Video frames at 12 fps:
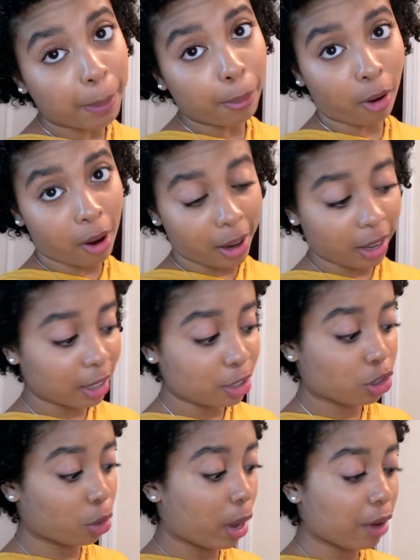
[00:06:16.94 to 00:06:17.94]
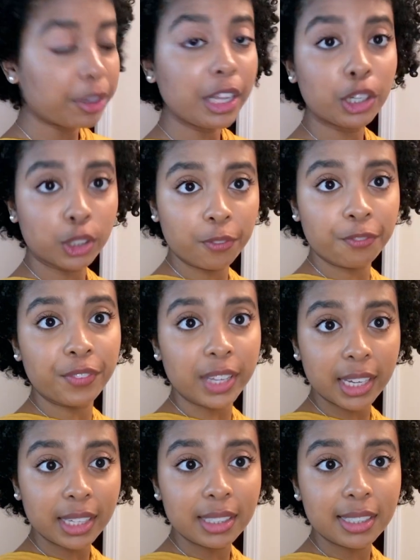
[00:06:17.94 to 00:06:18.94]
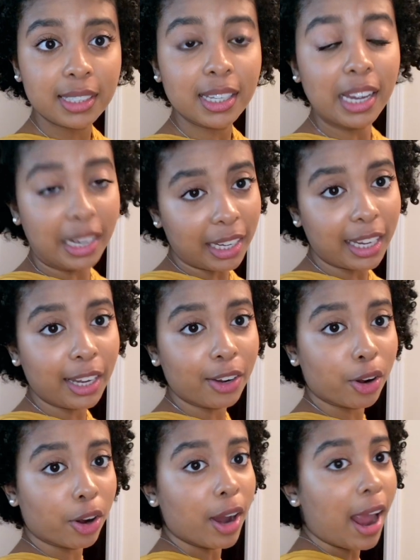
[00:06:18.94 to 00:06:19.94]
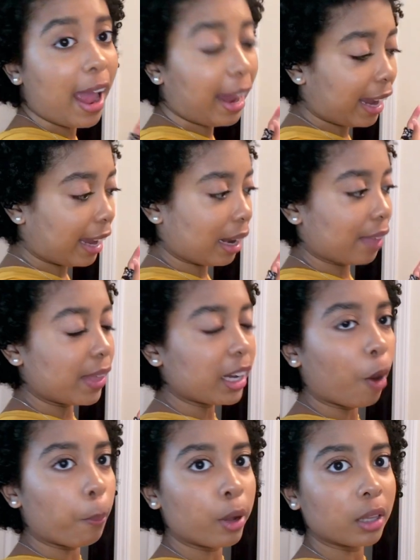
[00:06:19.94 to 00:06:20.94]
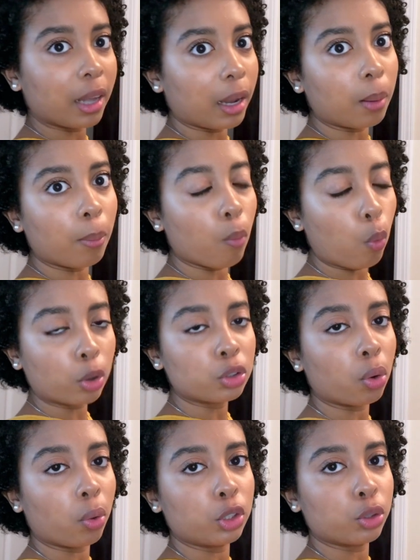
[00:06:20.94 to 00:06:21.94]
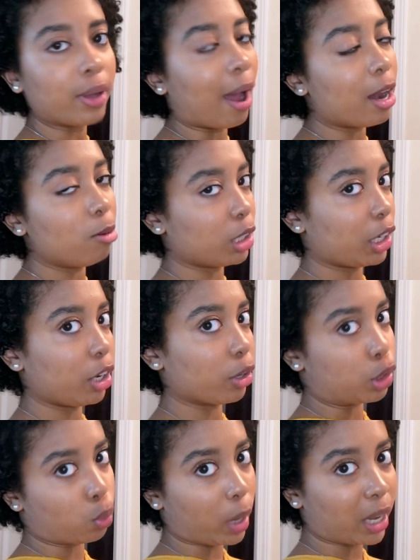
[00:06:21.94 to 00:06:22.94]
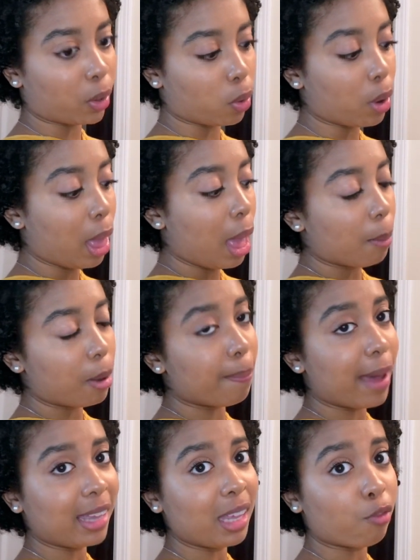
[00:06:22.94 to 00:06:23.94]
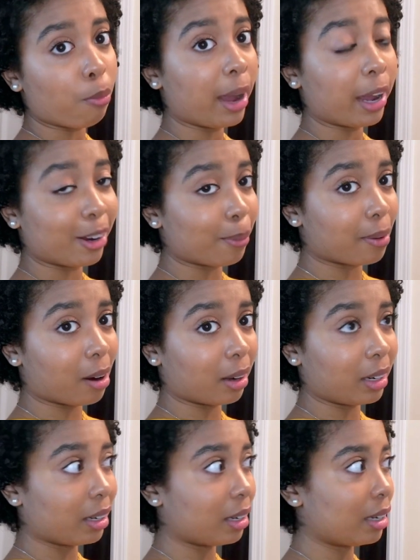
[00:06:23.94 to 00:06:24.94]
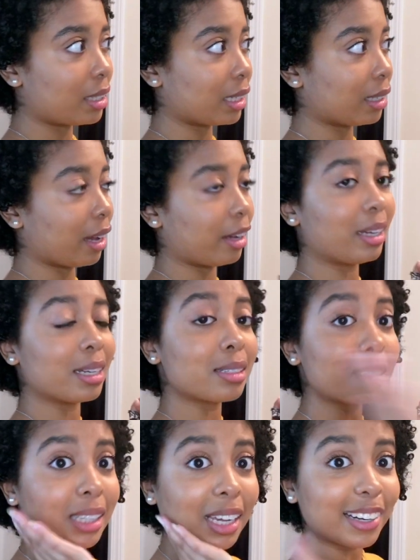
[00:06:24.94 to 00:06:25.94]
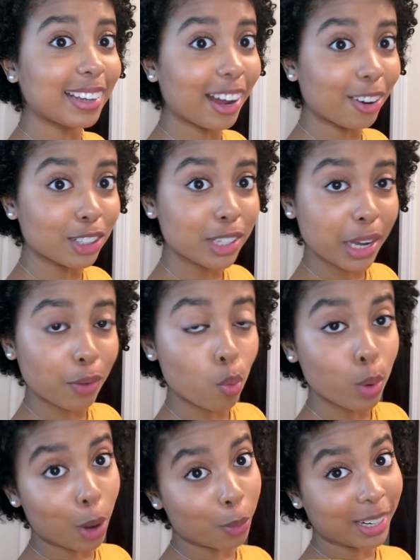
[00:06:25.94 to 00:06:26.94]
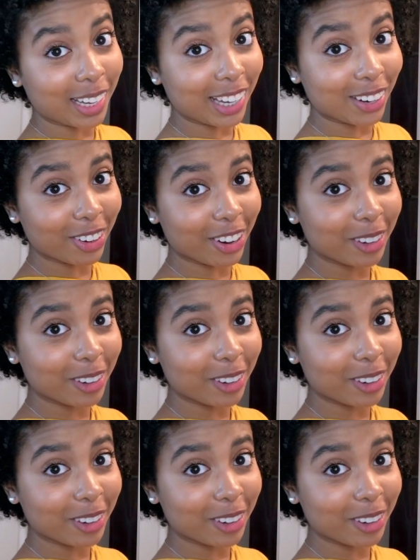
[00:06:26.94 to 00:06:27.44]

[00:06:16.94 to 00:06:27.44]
products, so everything should fit in here, and I think I'll put like more toiletry items in here as well, but mainly for my hair products and like skincare stuff will go in here.